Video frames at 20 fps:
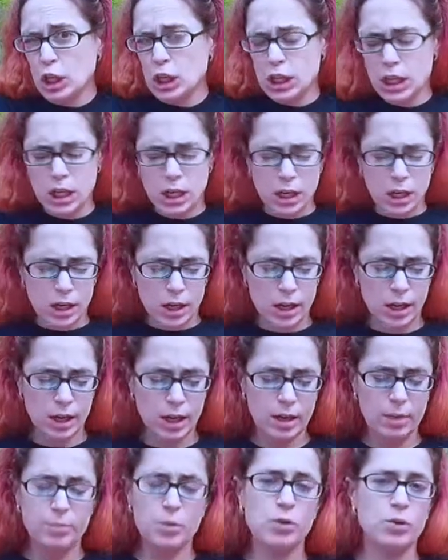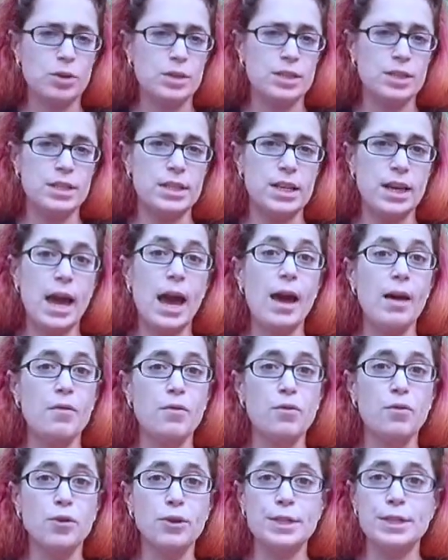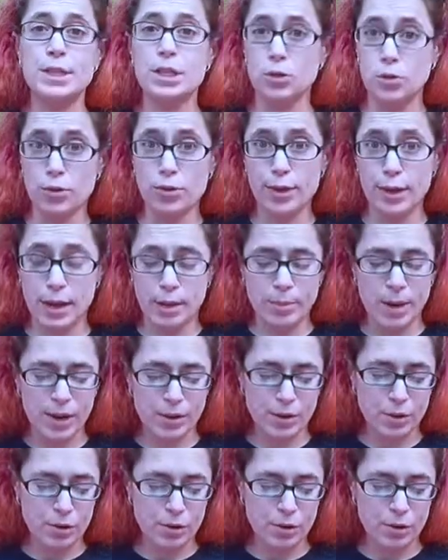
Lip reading: But for you, lucky video watchers,